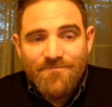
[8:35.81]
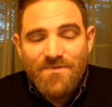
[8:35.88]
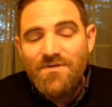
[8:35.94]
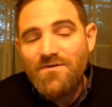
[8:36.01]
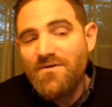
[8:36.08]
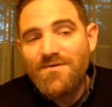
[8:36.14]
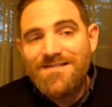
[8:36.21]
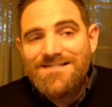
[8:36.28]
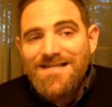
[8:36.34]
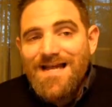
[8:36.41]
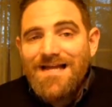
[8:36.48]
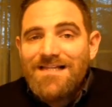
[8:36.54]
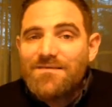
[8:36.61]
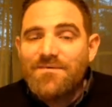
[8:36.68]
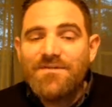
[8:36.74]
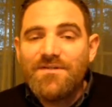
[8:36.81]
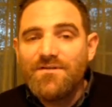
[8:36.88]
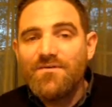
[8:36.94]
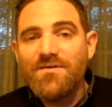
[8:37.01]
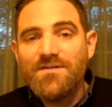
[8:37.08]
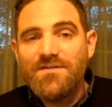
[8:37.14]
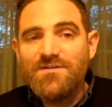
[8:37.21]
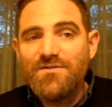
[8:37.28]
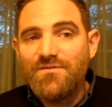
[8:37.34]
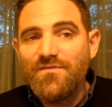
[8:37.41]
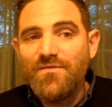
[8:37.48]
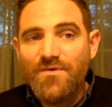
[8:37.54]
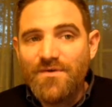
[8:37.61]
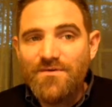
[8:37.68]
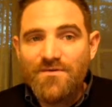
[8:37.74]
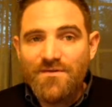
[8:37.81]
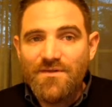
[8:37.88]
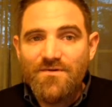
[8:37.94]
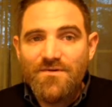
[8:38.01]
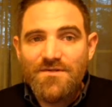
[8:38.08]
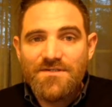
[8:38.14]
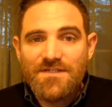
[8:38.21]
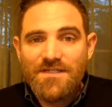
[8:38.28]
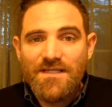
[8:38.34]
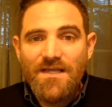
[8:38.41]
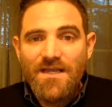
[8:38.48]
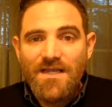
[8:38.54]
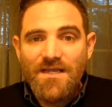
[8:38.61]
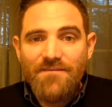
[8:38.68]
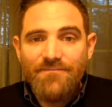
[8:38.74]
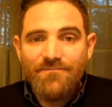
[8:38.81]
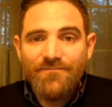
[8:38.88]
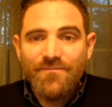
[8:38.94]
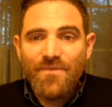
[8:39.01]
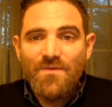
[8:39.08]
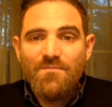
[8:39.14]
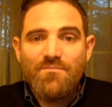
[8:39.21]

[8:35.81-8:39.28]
You don't know exactly what they're going to do for you during the course of the game,